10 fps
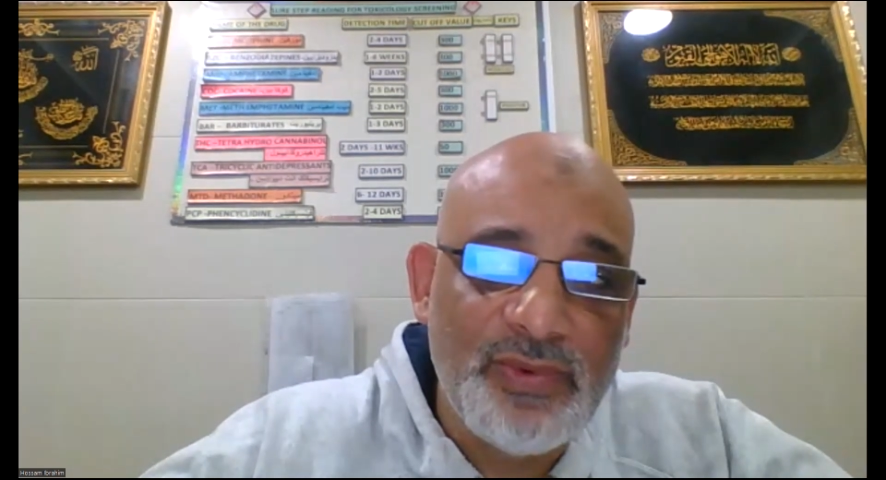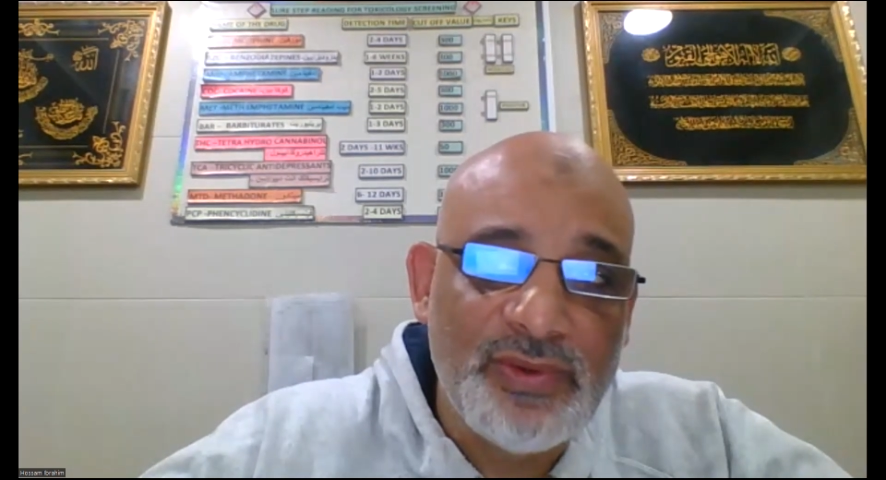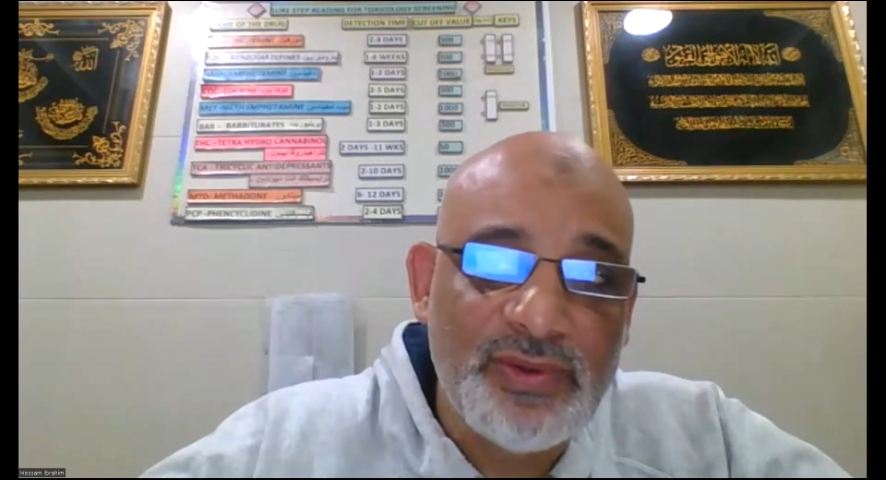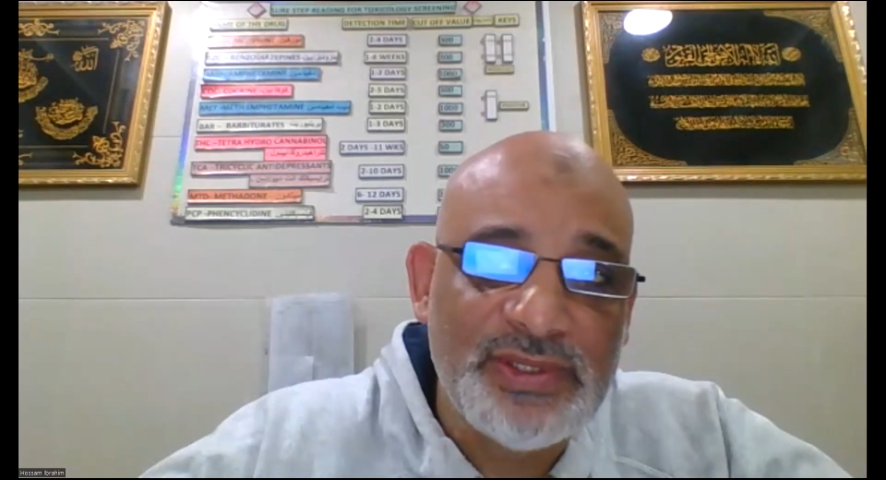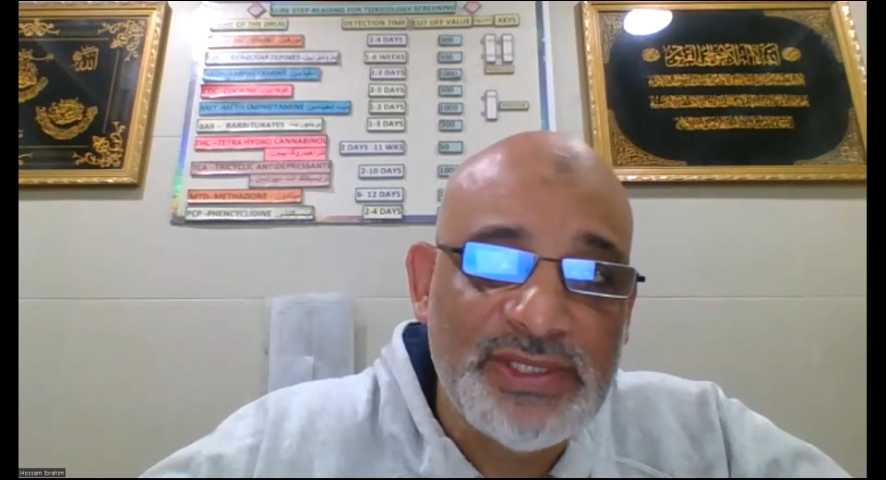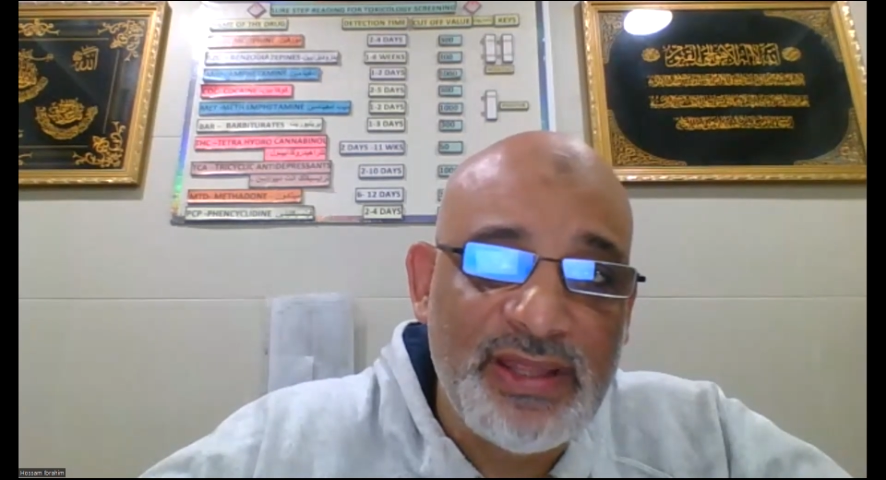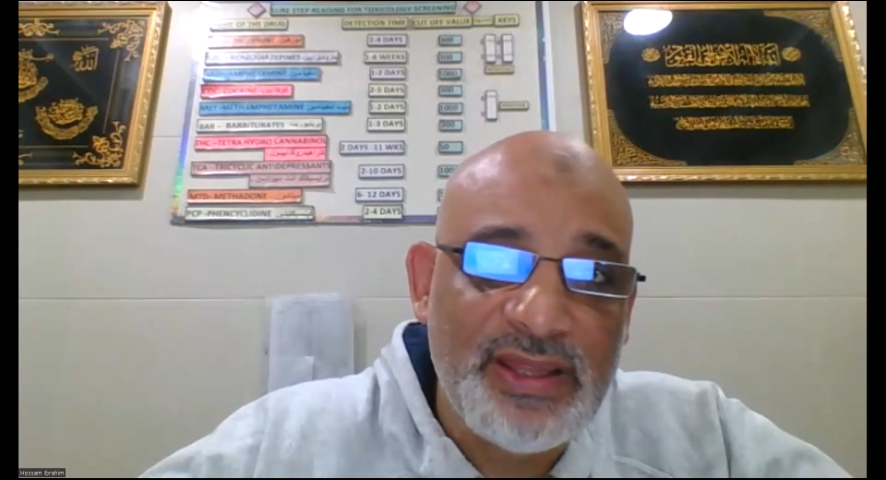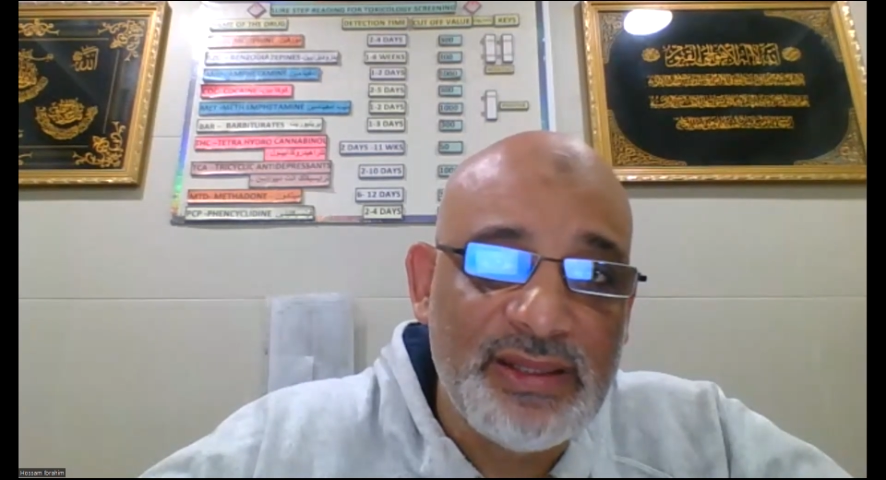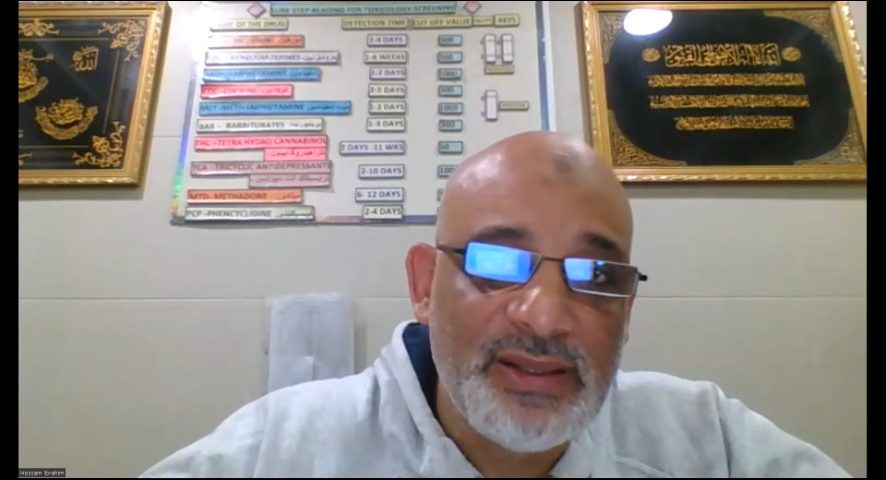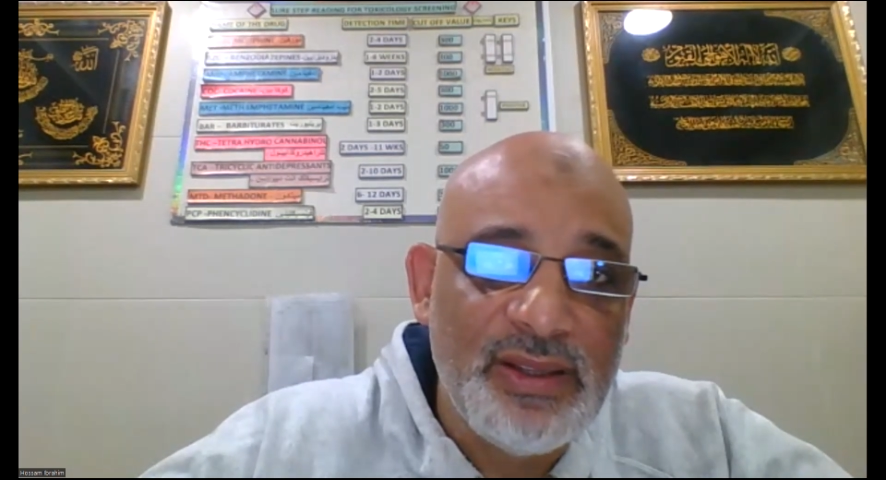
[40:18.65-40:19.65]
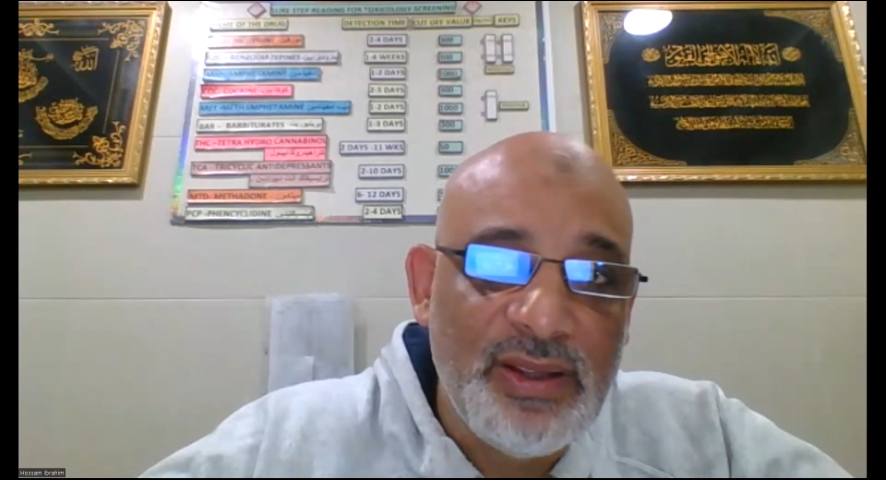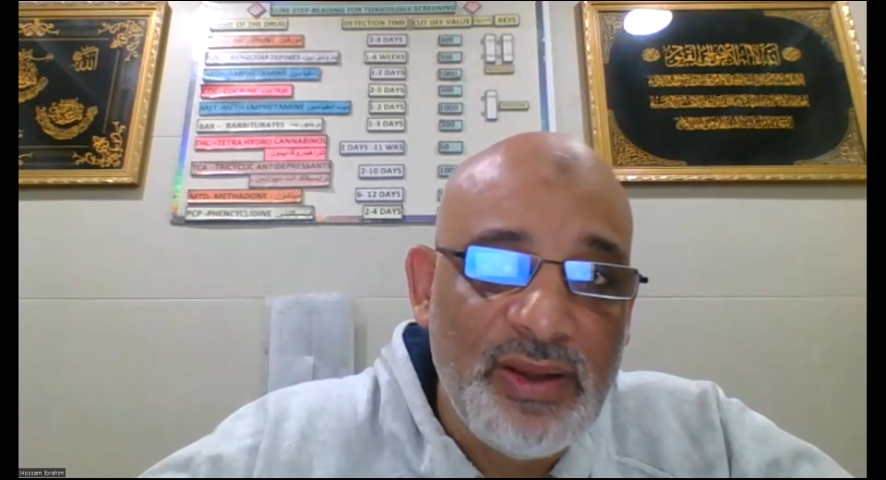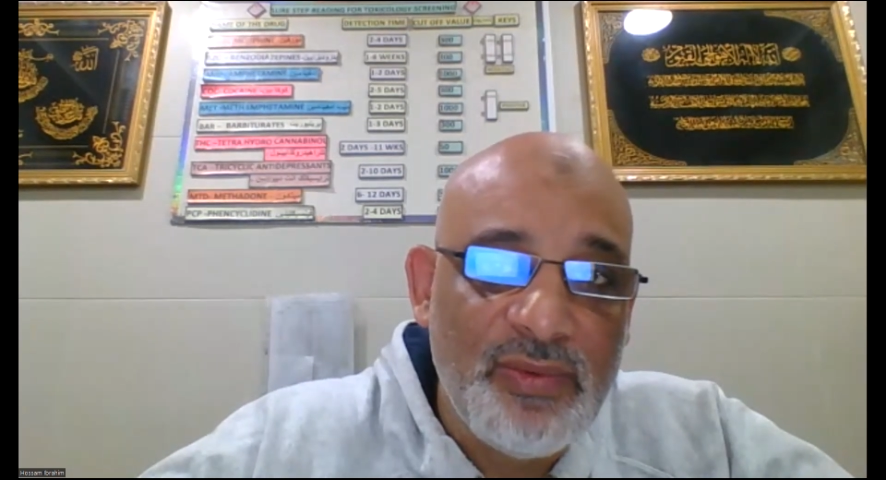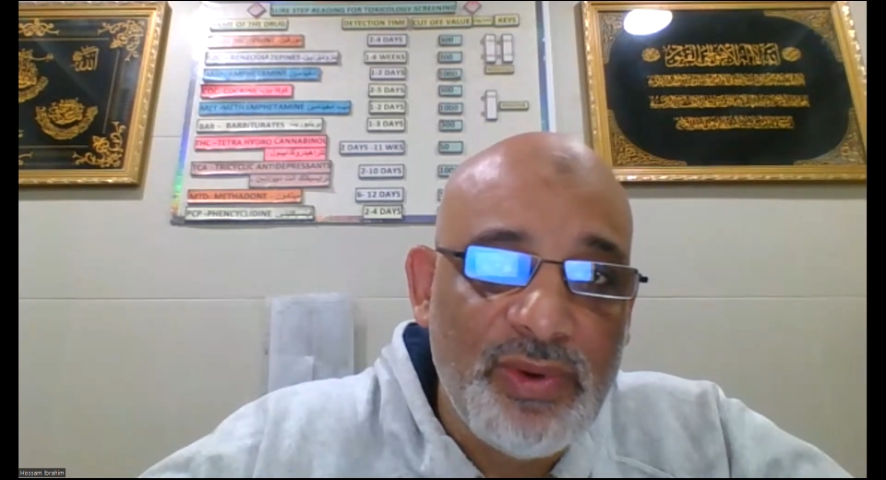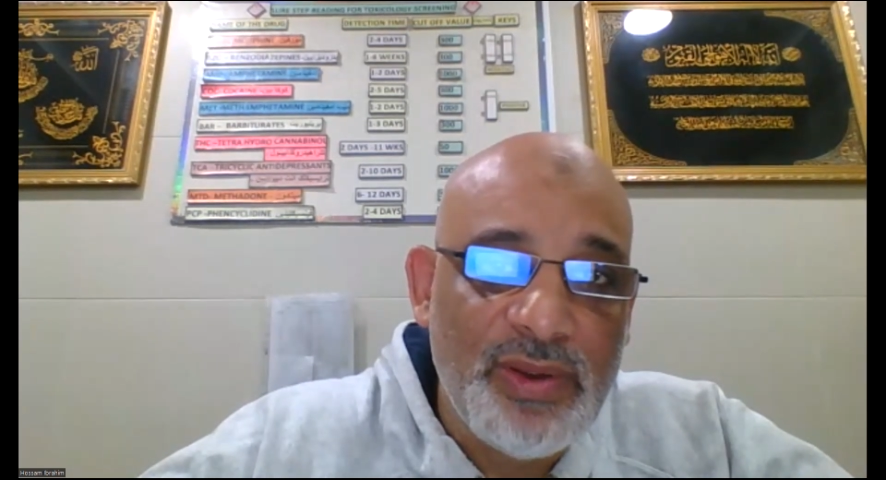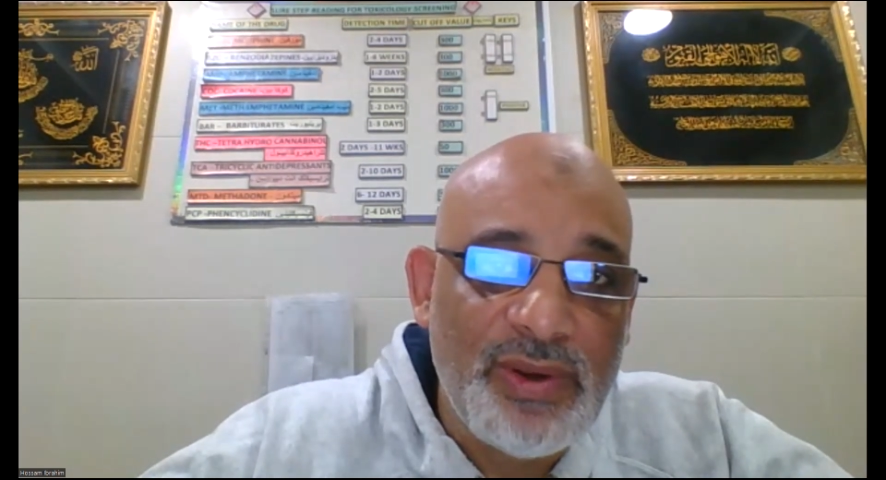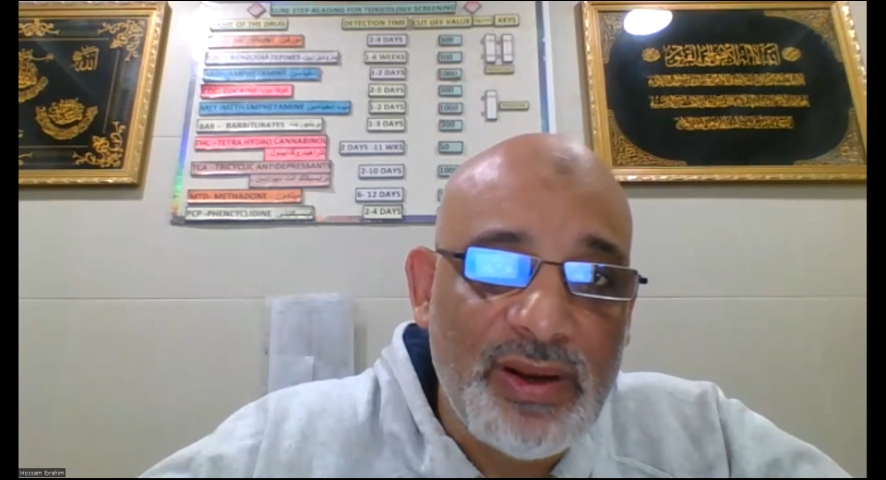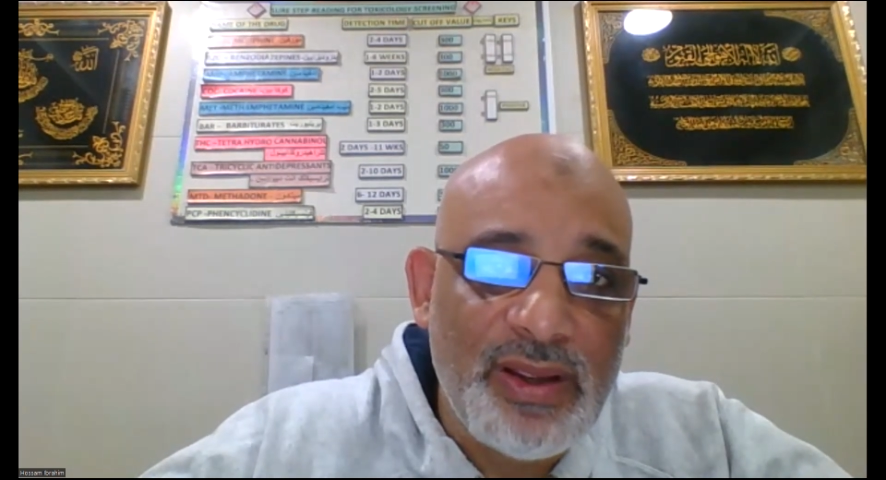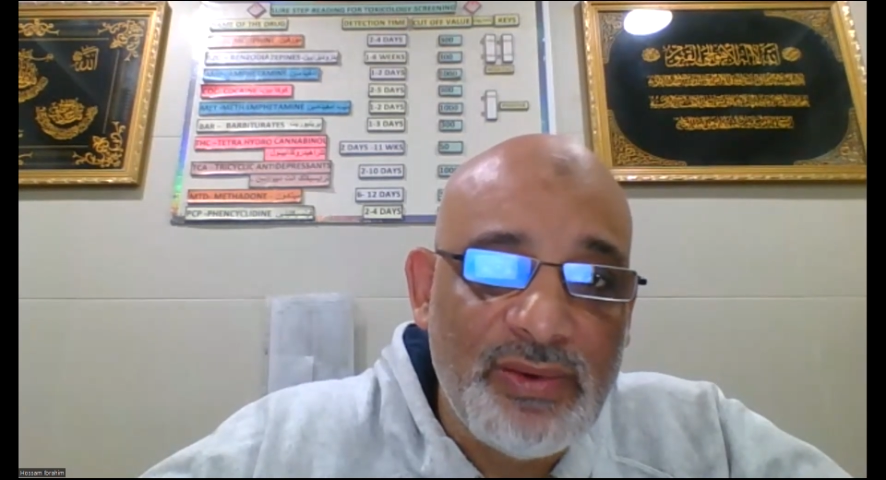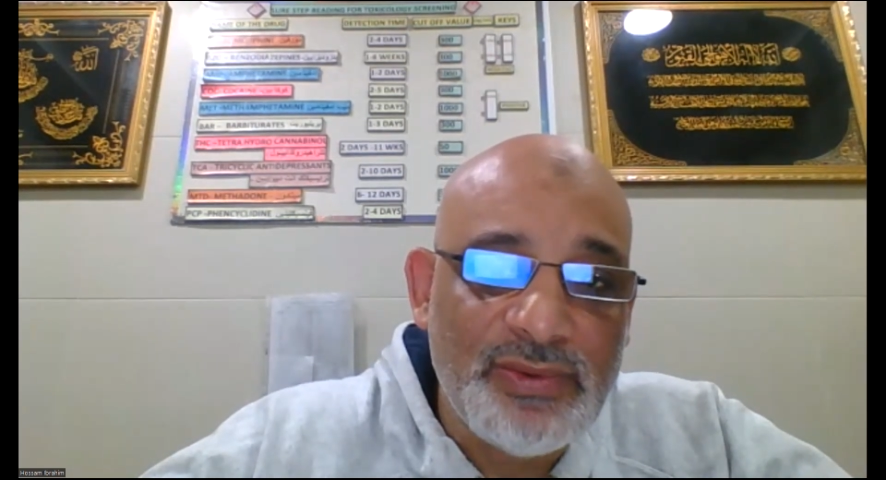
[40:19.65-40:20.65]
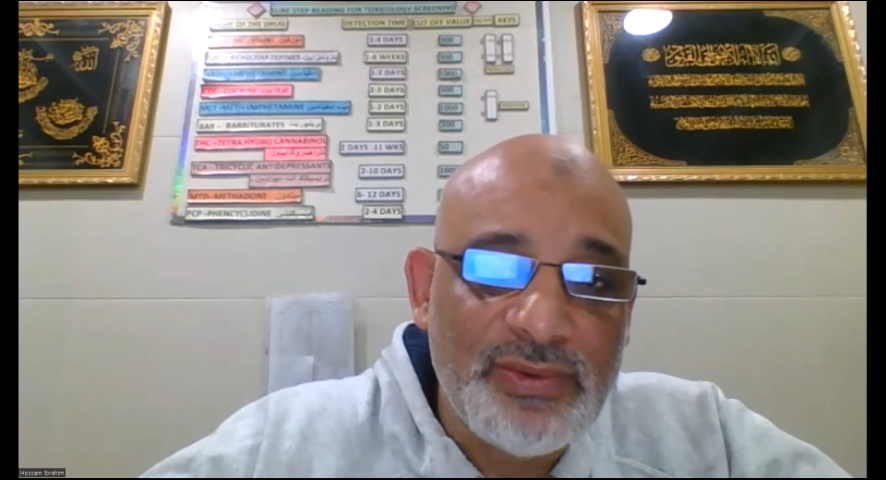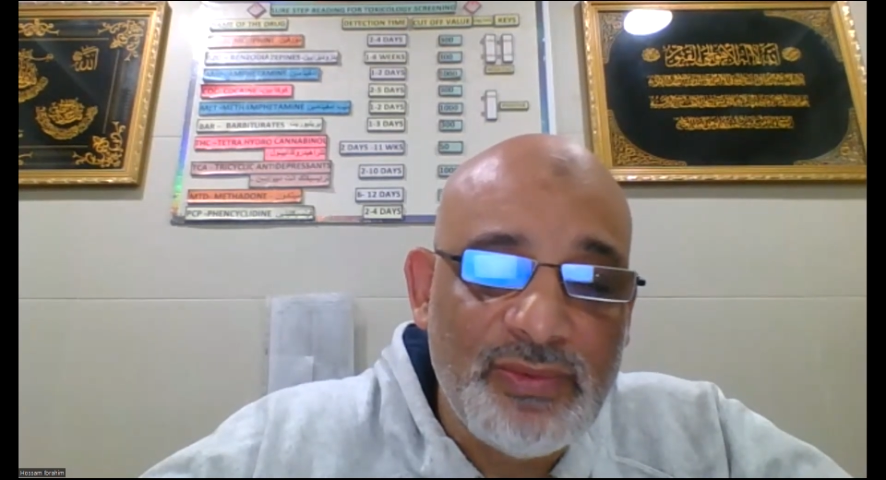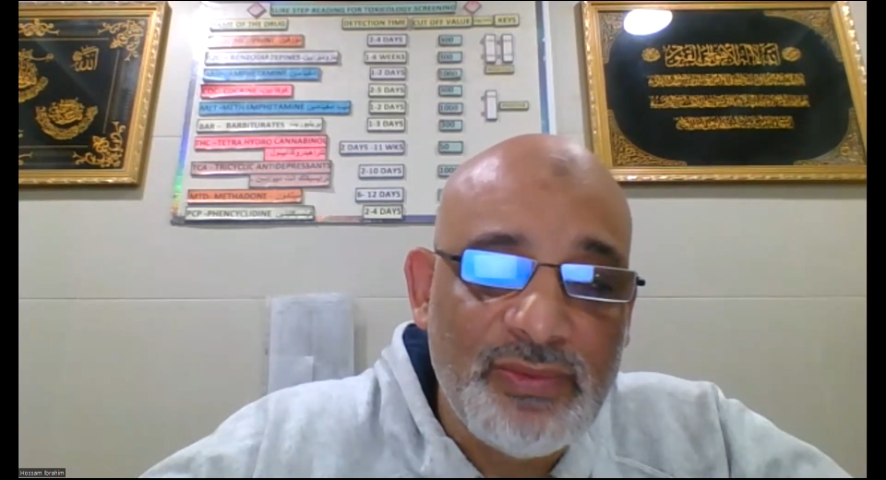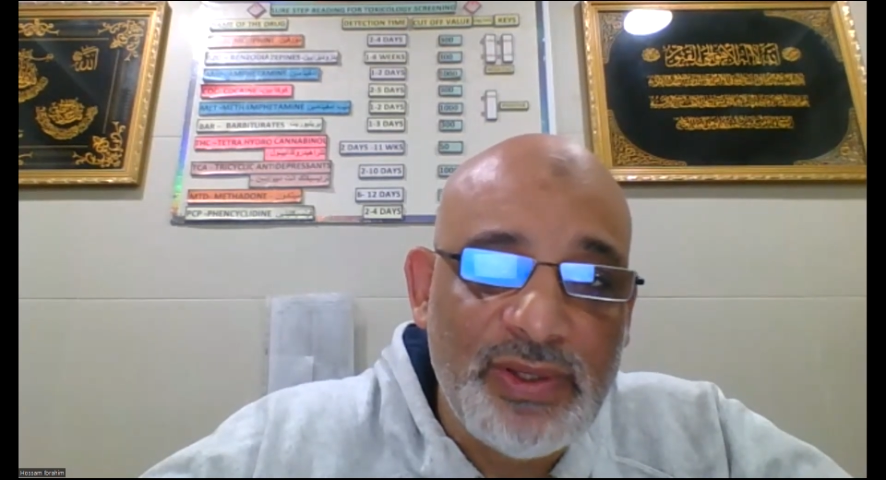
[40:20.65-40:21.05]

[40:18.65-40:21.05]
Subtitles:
We don't say that we are going to,